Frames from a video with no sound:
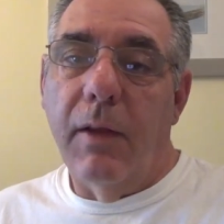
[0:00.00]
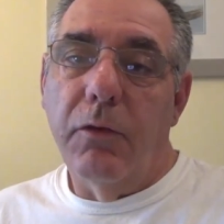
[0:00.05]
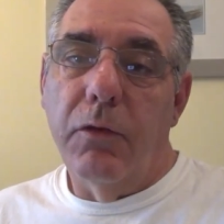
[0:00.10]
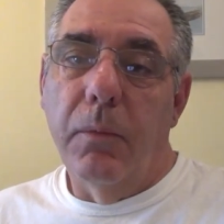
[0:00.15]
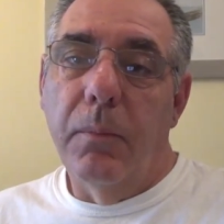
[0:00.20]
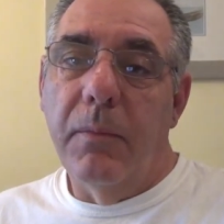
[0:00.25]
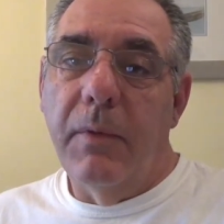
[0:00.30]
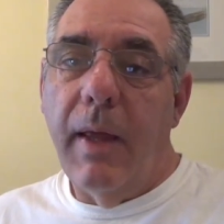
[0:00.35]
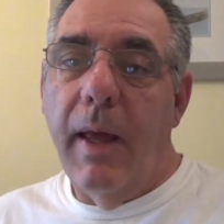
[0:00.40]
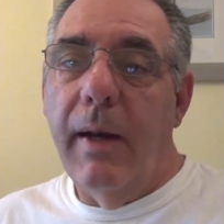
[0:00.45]
that's
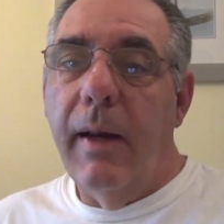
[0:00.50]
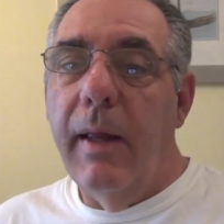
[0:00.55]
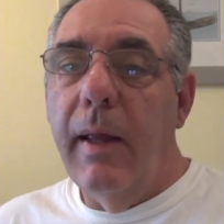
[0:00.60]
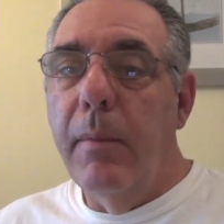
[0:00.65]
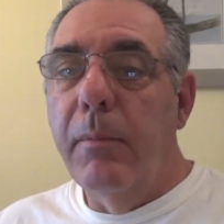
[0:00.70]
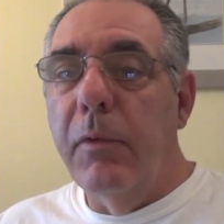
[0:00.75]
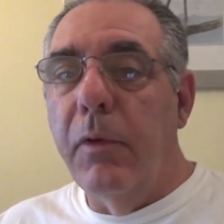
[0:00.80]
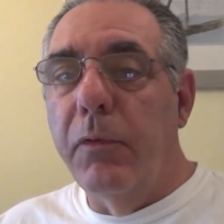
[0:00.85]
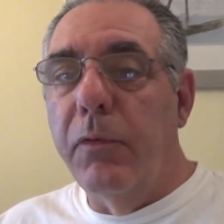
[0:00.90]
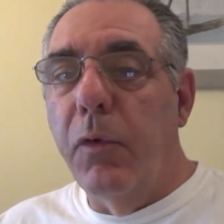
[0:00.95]
from 10
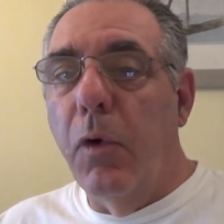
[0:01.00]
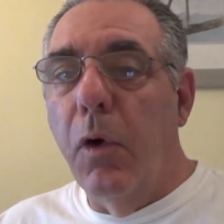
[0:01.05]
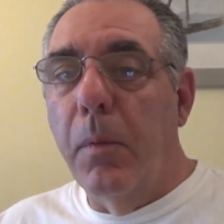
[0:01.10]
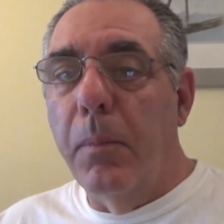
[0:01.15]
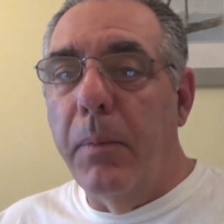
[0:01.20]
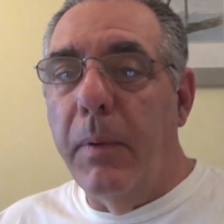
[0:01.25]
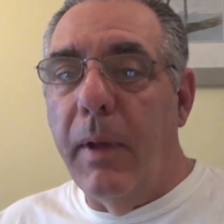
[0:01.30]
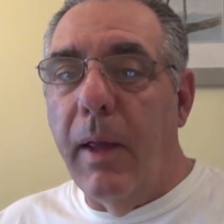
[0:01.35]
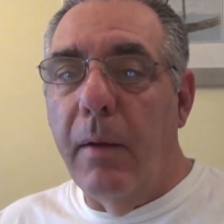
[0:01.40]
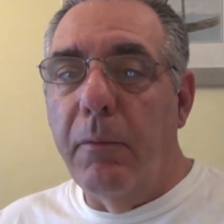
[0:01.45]
a.m. to 4
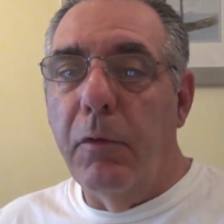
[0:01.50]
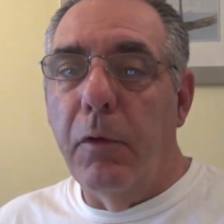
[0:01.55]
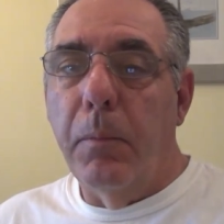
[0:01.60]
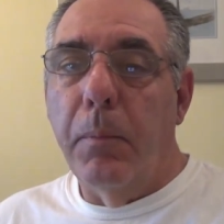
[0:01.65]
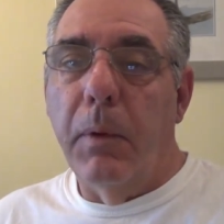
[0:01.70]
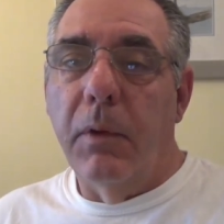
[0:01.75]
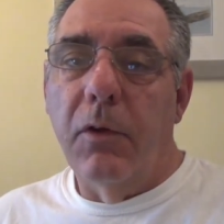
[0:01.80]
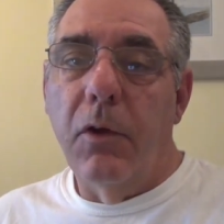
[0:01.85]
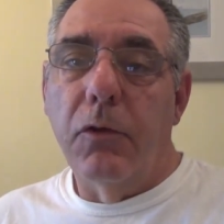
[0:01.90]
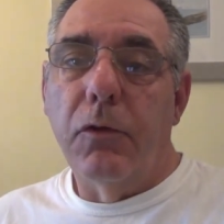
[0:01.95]
p.m. if you
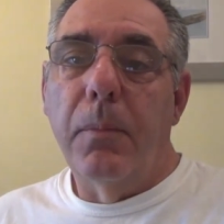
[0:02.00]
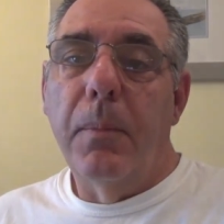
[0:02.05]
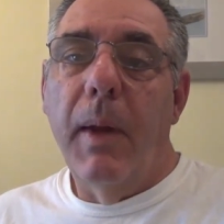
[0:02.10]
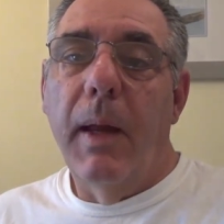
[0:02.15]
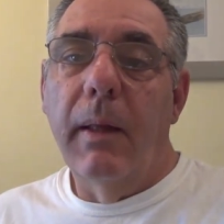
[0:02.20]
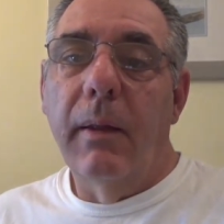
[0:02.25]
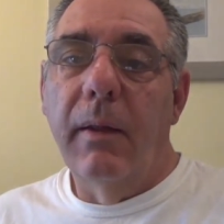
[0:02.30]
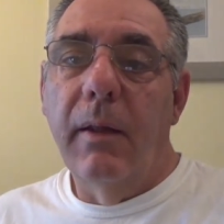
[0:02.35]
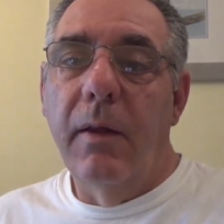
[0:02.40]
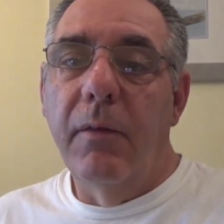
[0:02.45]

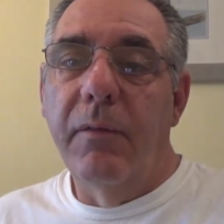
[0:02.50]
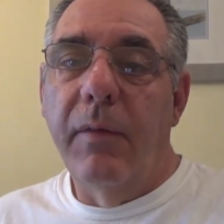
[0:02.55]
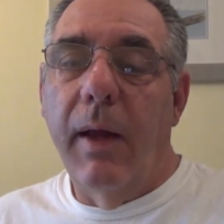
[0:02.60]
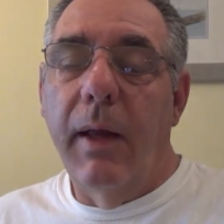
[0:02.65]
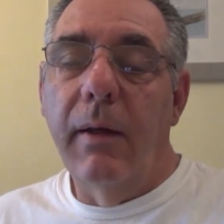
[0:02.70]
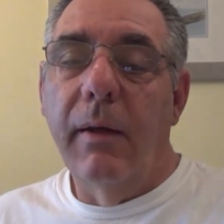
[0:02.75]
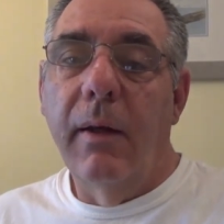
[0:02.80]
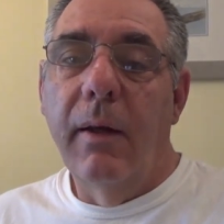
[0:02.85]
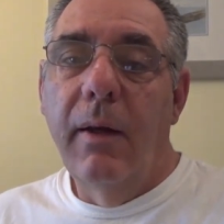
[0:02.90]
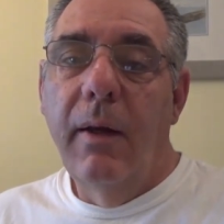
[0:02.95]
participate in the
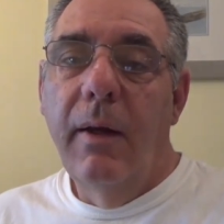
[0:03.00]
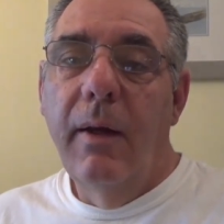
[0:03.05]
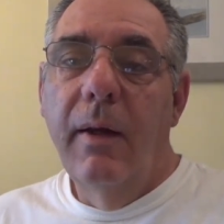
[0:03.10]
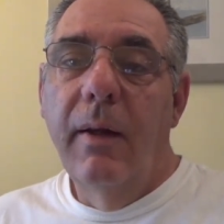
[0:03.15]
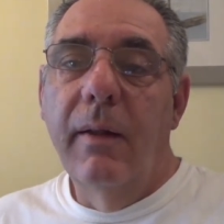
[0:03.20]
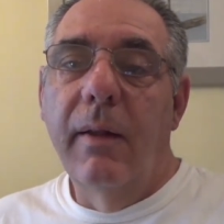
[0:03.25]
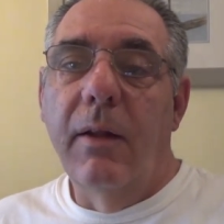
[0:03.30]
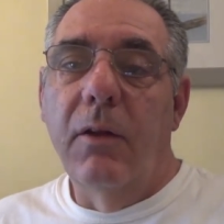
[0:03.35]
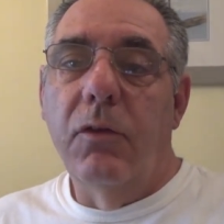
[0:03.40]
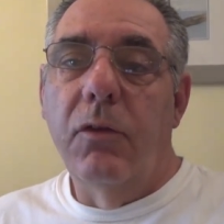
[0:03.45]
event.
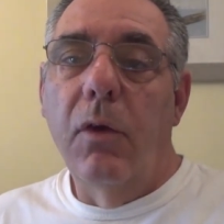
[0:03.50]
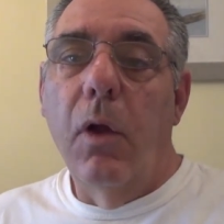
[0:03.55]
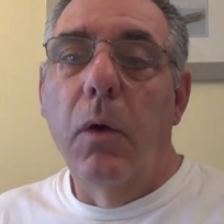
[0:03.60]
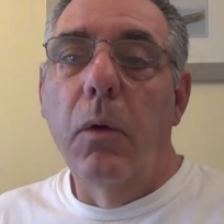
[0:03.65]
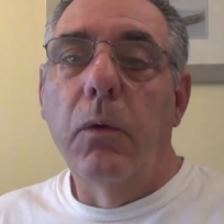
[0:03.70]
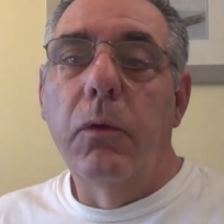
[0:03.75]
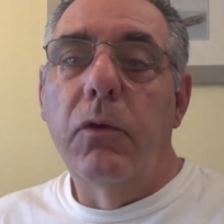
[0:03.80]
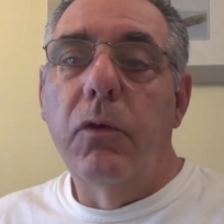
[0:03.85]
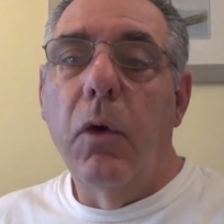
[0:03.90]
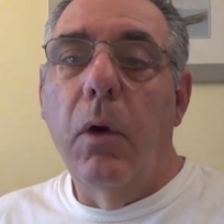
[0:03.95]
There's
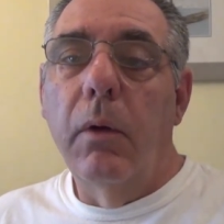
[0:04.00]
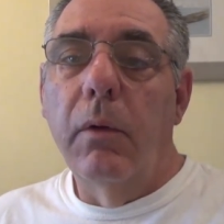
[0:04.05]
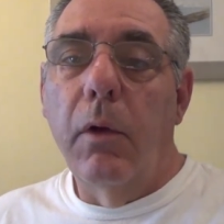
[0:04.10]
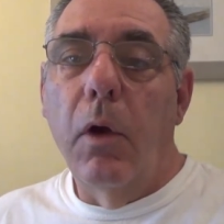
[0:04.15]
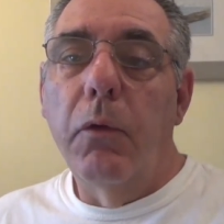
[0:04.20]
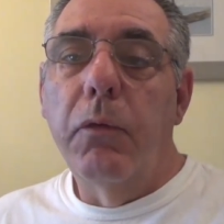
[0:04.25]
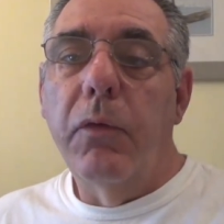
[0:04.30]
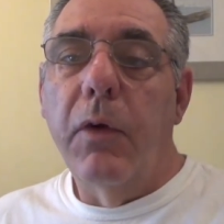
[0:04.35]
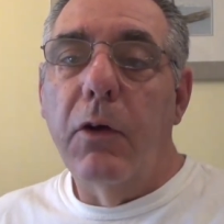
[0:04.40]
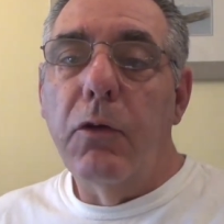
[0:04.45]

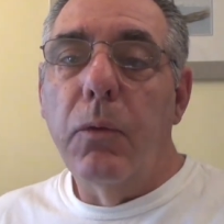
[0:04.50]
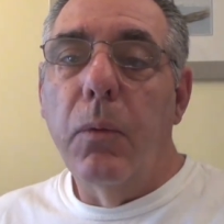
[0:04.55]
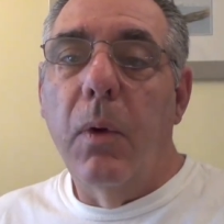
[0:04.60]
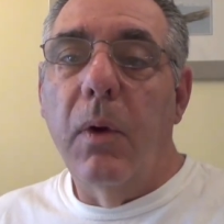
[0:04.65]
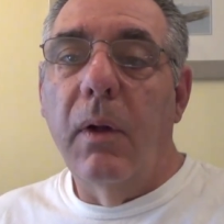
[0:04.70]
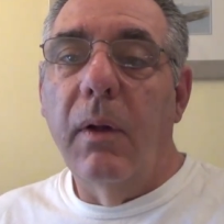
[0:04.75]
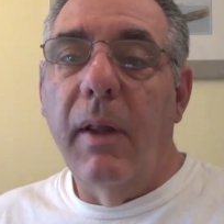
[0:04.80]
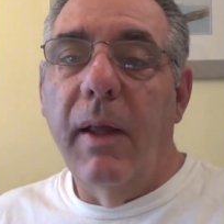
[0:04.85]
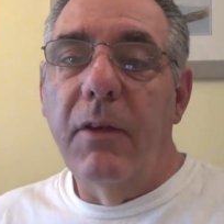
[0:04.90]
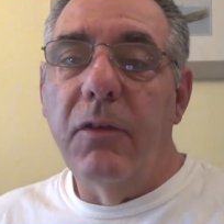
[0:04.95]
no
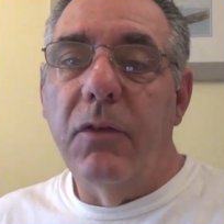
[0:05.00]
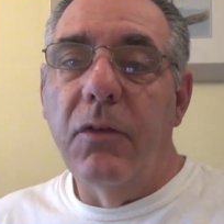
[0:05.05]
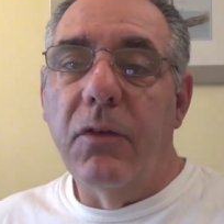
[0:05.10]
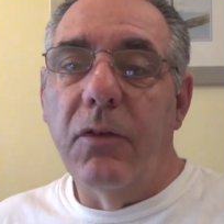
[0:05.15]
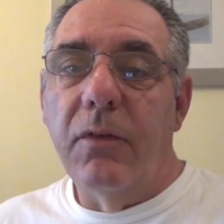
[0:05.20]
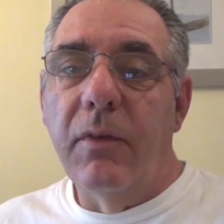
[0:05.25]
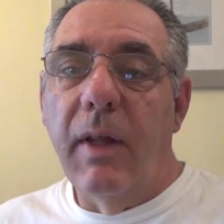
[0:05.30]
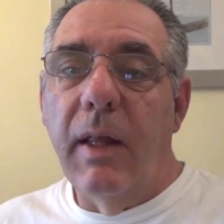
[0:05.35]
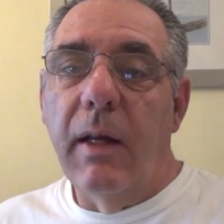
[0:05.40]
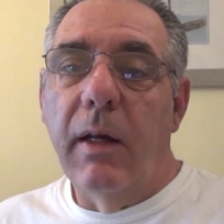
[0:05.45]
freshwater
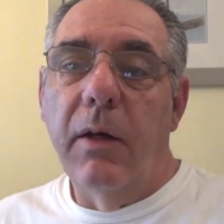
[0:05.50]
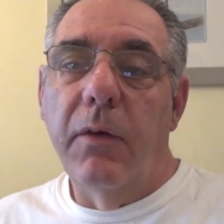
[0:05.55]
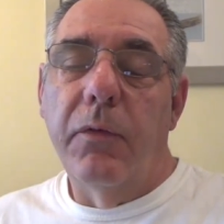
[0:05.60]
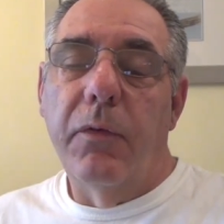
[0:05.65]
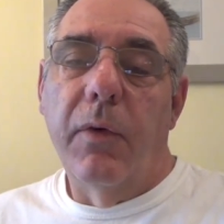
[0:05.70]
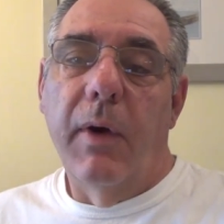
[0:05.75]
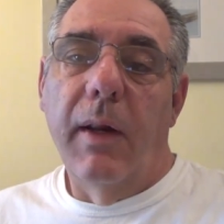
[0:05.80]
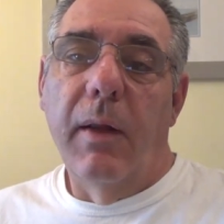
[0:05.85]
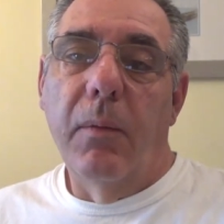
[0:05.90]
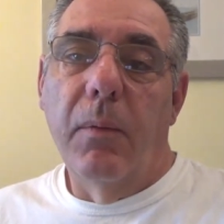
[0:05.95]
license needed
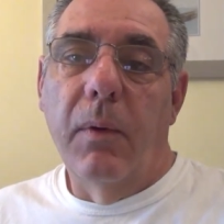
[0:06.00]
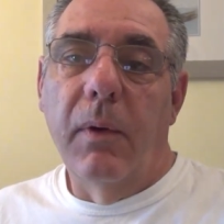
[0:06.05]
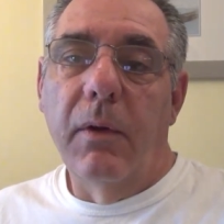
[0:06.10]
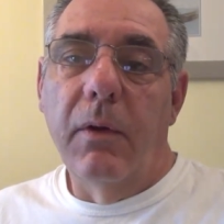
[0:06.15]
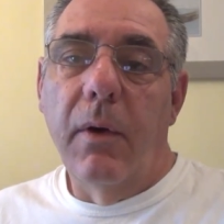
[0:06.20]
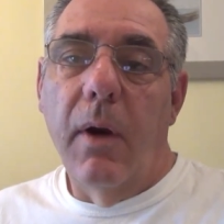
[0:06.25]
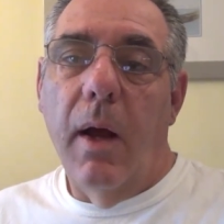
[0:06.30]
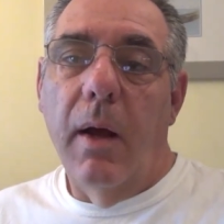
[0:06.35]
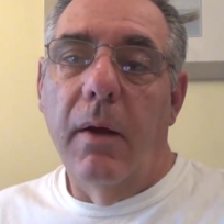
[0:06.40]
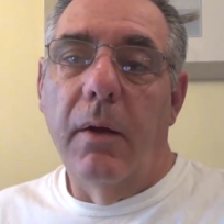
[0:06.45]
for
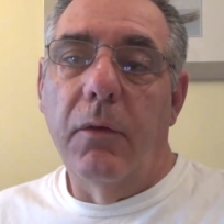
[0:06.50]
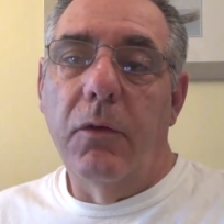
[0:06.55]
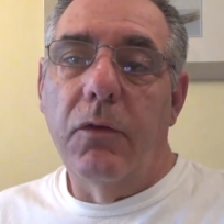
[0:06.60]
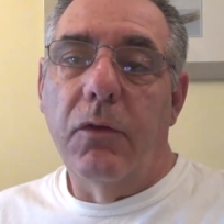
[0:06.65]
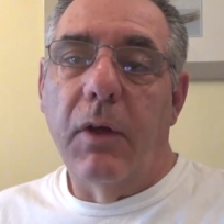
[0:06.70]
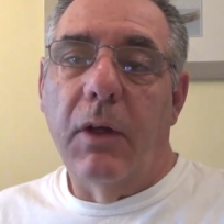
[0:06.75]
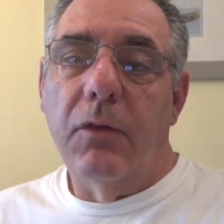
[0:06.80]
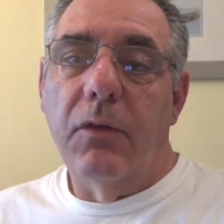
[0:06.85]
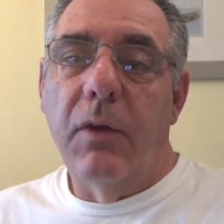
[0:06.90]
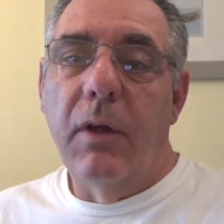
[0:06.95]
anyone
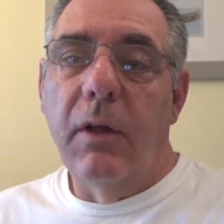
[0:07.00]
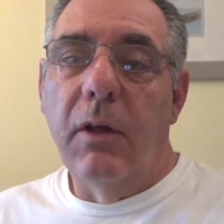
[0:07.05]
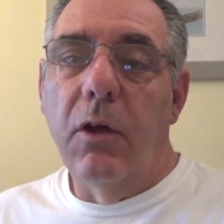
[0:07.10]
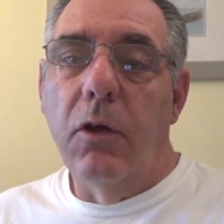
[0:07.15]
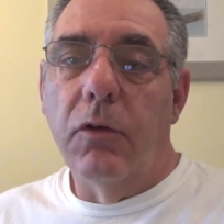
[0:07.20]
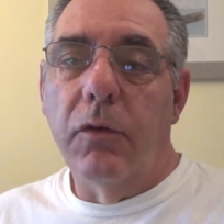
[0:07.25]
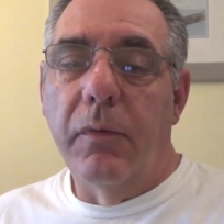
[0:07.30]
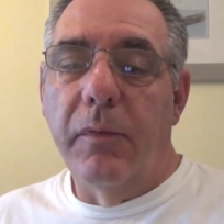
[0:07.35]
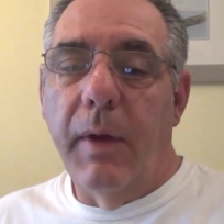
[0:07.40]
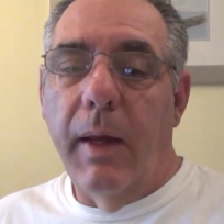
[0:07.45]
16
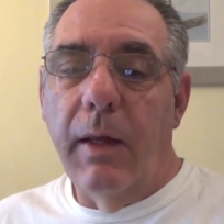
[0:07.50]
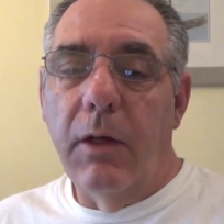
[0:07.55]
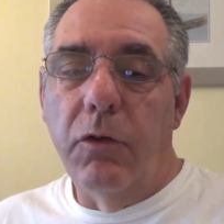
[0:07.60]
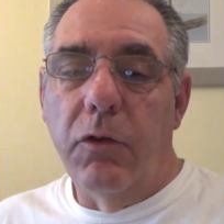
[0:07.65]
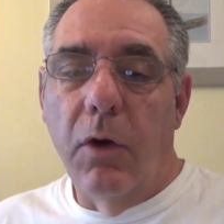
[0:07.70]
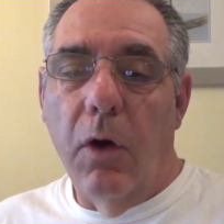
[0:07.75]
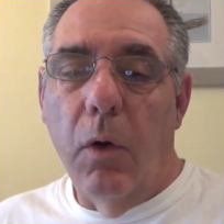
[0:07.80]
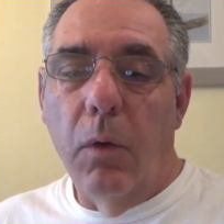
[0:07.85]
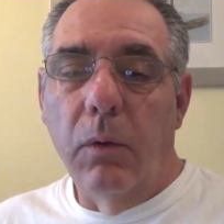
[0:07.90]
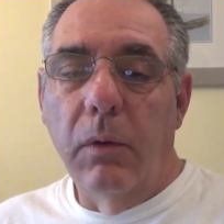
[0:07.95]
years of
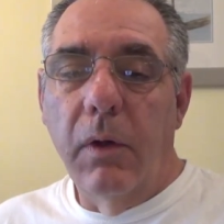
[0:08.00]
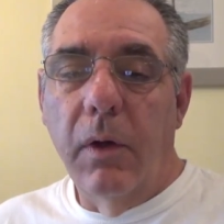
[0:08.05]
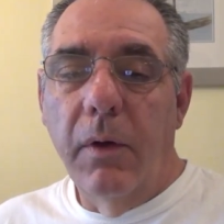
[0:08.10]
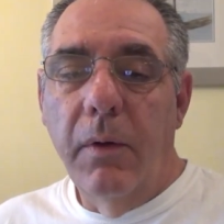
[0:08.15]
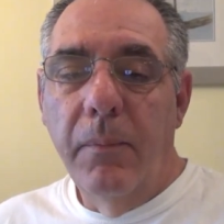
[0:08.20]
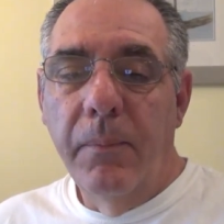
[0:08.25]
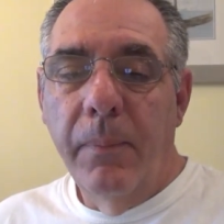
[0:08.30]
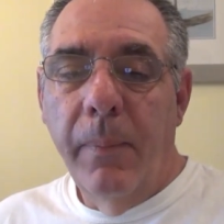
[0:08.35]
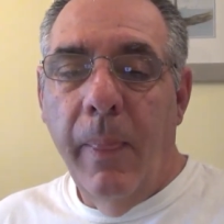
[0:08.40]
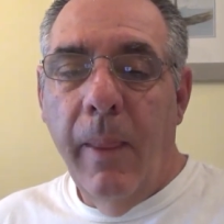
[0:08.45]
age and older.